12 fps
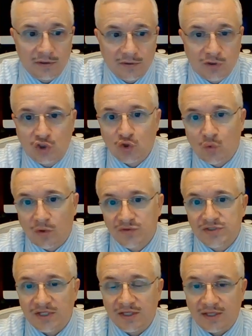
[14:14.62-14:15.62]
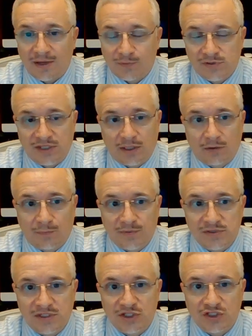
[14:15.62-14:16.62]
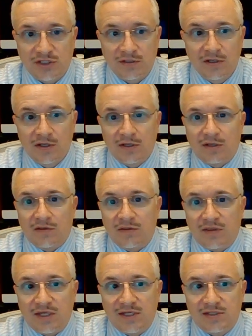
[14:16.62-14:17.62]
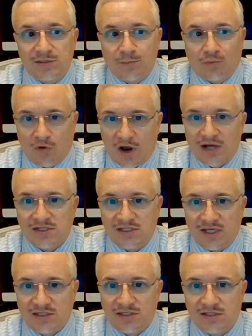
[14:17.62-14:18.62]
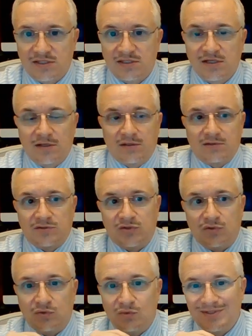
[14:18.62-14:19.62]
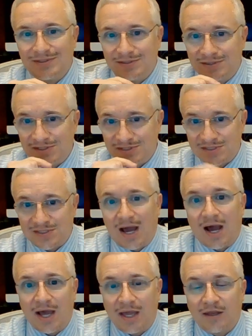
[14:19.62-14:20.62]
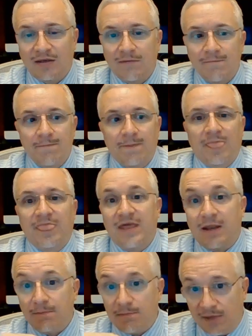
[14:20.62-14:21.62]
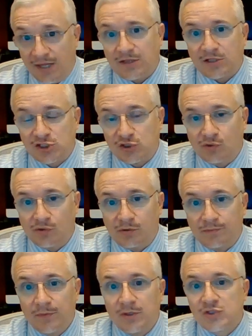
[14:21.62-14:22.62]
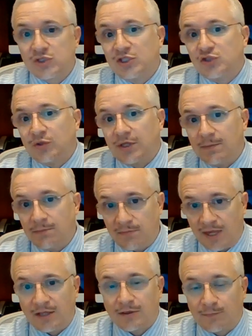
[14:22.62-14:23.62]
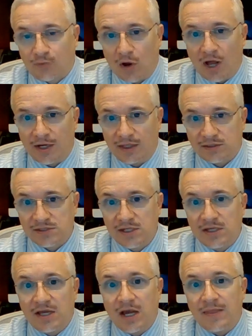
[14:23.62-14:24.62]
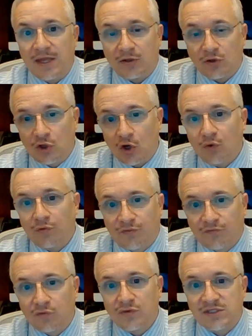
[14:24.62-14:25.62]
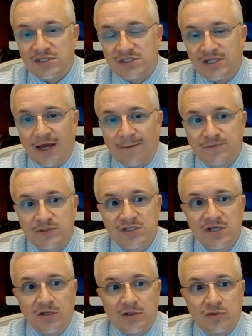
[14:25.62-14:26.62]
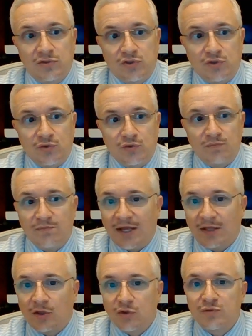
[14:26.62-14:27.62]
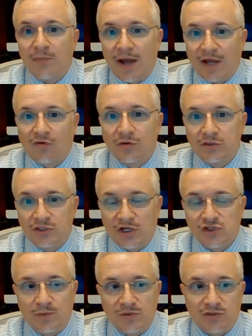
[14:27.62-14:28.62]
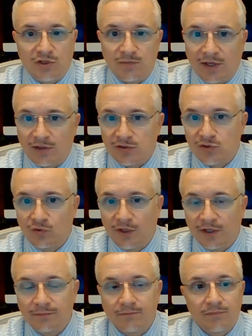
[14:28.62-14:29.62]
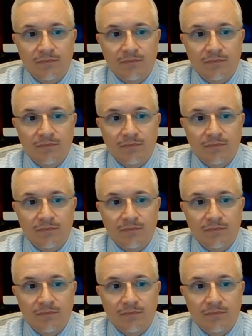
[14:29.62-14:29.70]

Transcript: cures in that particular position. These processes to design, then make the tool so that you can make the product, and then go through the steps to make those micro adjustments. So you make the tooling,